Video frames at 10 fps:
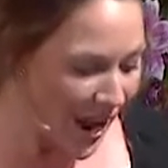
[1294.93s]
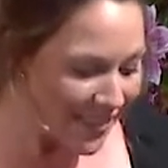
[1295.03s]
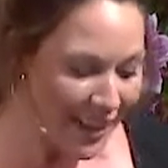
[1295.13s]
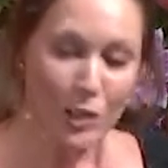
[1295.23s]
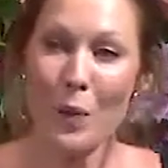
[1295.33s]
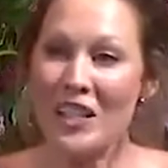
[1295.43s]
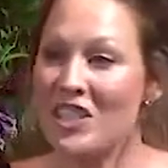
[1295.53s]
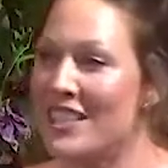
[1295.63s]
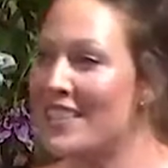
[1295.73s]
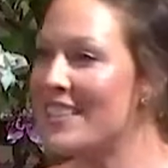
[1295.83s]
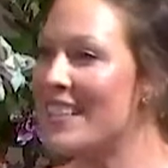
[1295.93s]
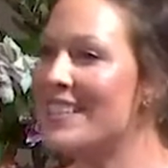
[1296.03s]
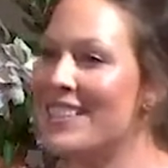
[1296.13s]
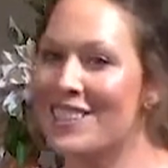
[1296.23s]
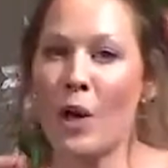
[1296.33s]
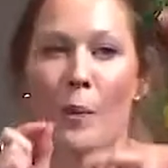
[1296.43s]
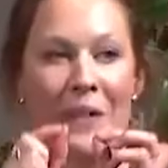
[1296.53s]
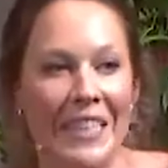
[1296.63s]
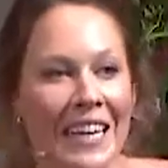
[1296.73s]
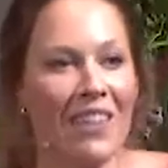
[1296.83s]
That is why Jesus isn't so
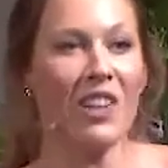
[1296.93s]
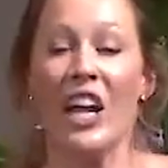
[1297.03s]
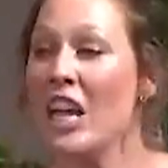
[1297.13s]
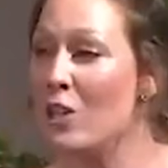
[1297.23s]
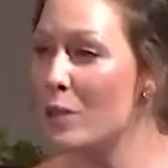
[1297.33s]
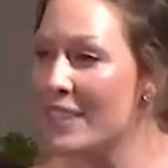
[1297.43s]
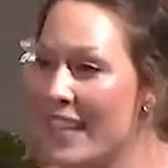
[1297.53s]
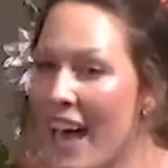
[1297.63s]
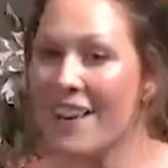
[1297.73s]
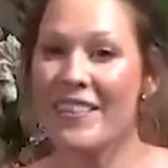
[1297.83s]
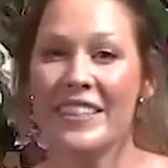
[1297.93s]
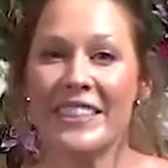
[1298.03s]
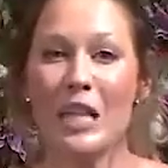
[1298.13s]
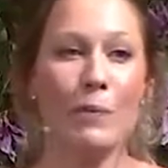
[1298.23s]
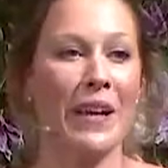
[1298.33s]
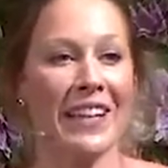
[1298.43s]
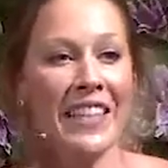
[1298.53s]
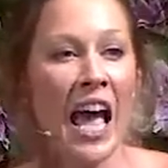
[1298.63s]
particular. You scatter the seed because